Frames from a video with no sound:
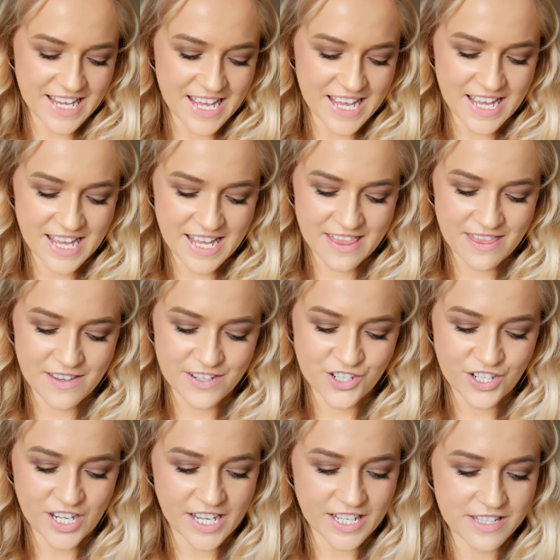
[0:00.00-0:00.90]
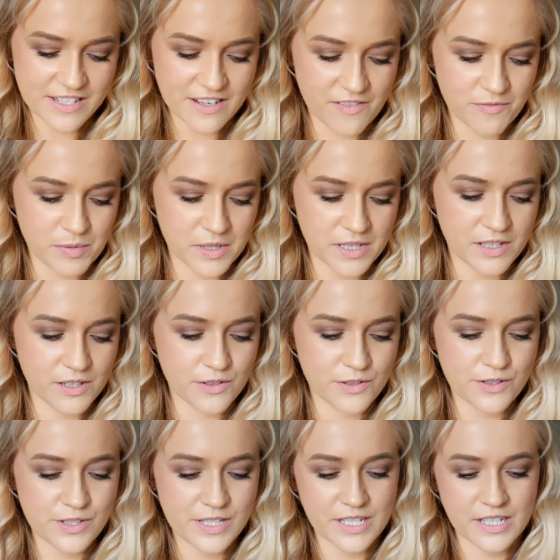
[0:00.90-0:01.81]
and the shades I've been
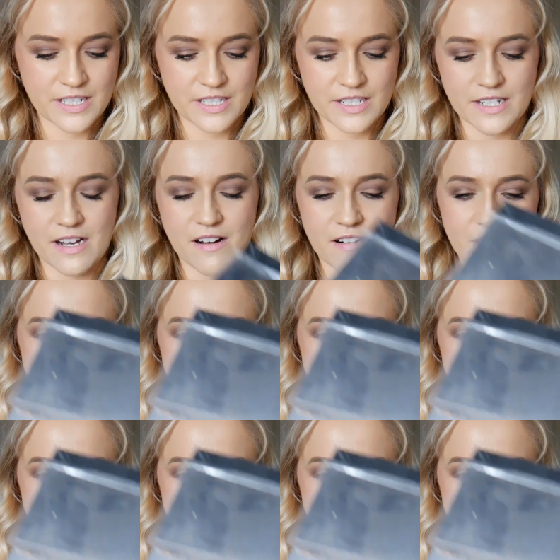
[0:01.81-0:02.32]
using are